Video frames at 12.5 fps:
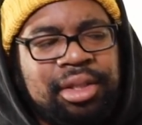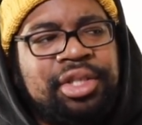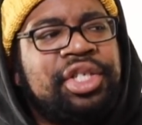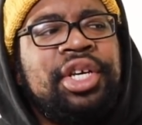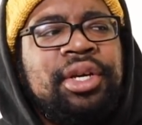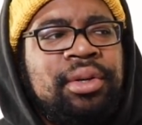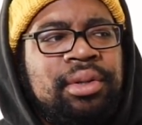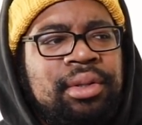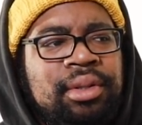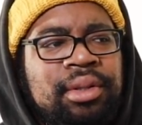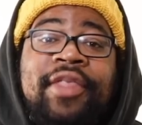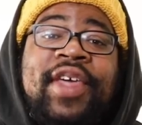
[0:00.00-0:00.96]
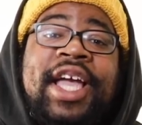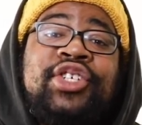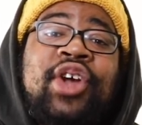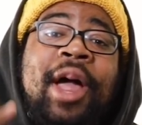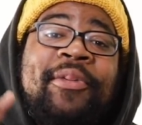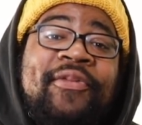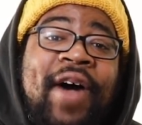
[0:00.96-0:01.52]
Chill. They
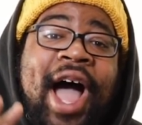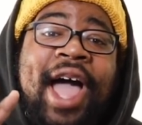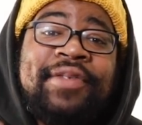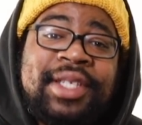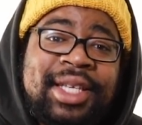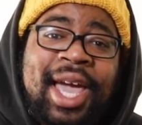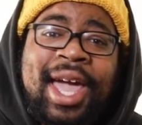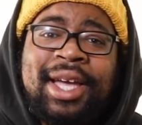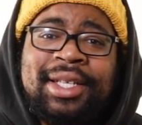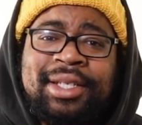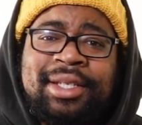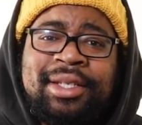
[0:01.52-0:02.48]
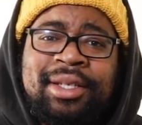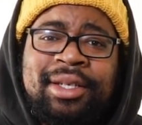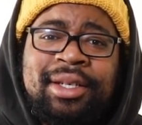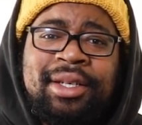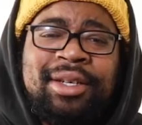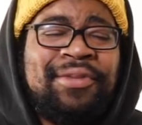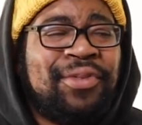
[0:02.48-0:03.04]
dropped five skates.
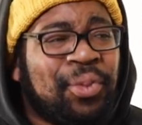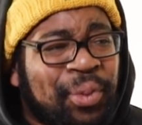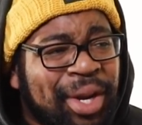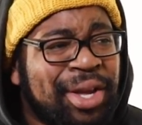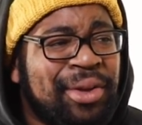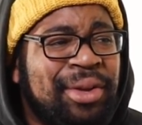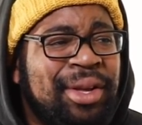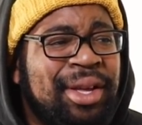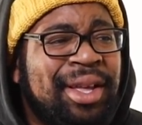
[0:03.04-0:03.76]
For real?